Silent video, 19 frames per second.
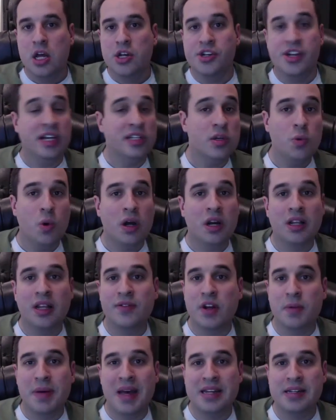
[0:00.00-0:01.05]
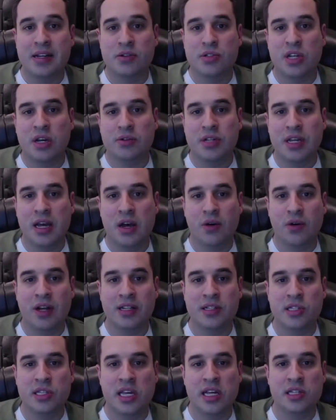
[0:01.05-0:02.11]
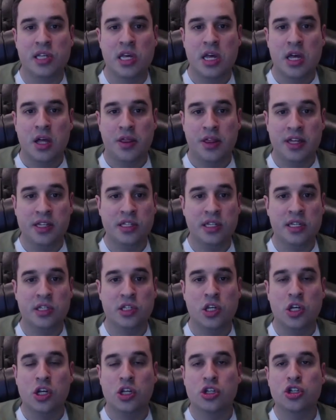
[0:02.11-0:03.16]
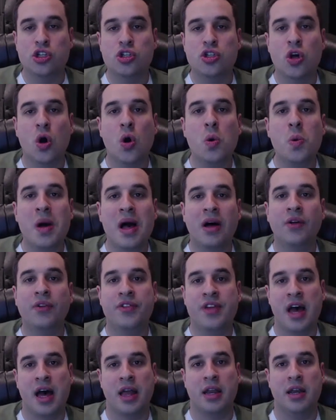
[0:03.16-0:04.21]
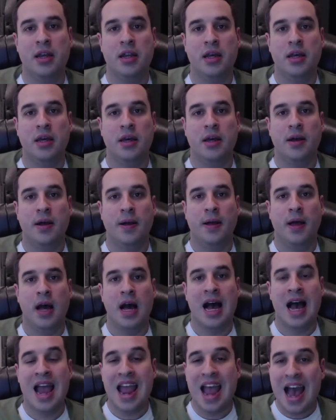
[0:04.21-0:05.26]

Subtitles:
doesn't want to live in a penthouse downtown, and says, this is so well done. I